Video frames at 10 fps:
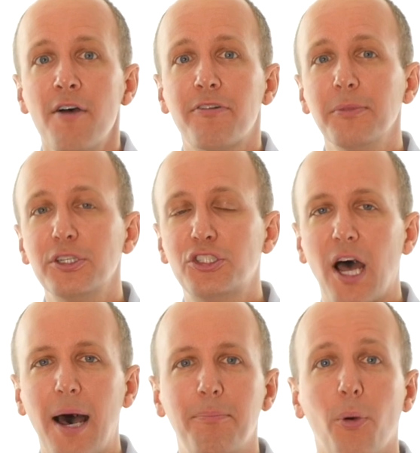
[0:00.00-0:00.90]
from the
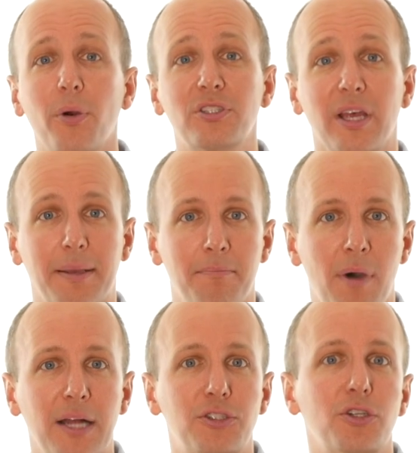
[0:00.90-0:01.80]
job boards like
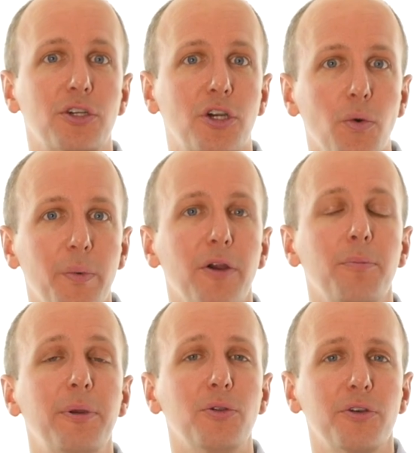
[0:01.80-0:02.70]
Monster, Career
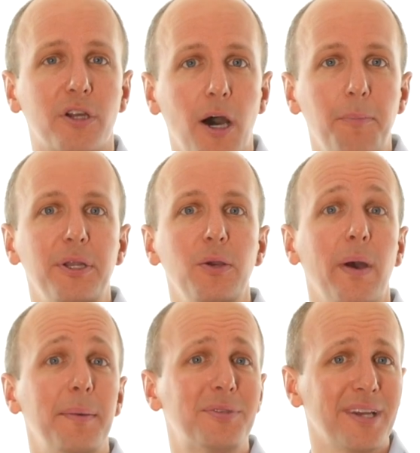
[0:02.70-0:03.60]
Builder, company
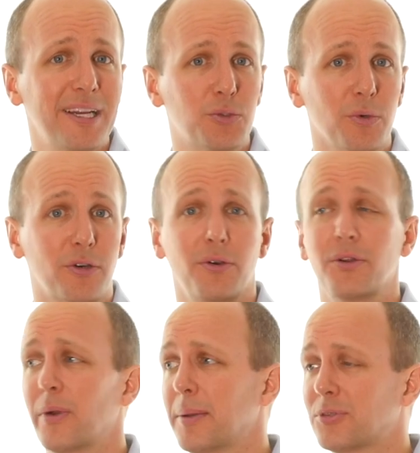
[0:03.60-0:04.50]
websites,
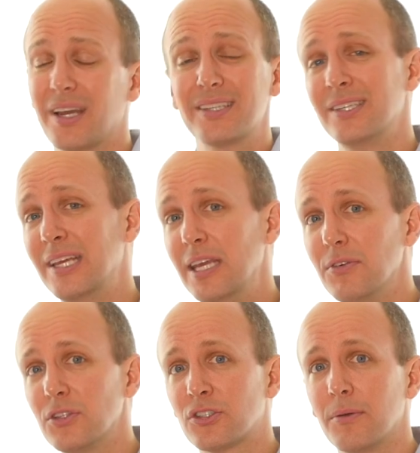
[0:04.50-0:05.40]
recruiter websites, and
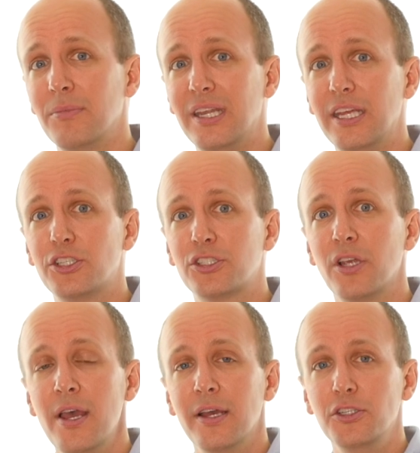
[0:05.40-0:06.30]
even some niche
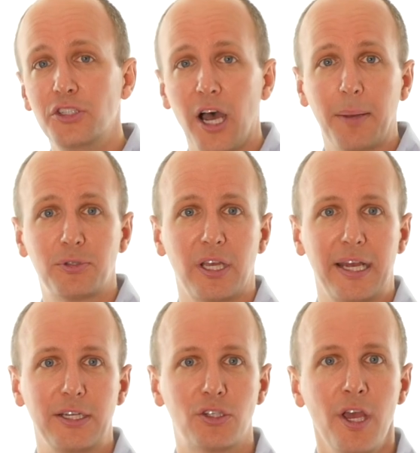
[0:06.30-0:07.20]
job
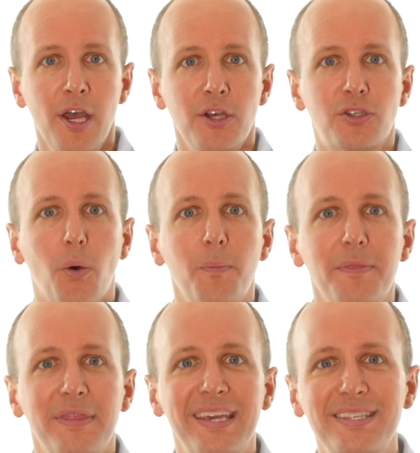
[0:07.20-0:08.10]
sites. So
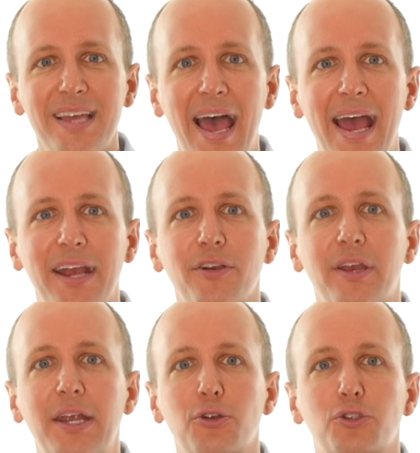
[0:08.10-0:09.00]
these
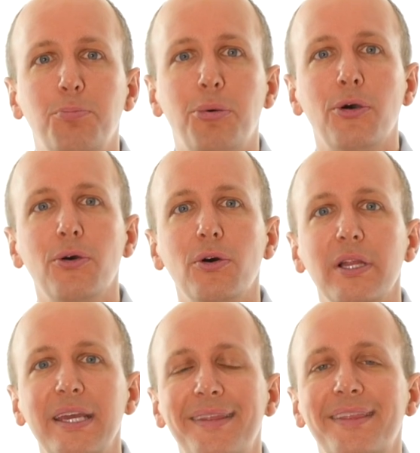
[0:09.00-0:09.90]
aggregators
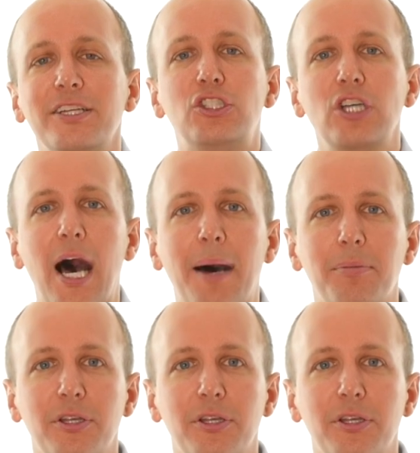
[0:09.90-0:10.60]
pull in the job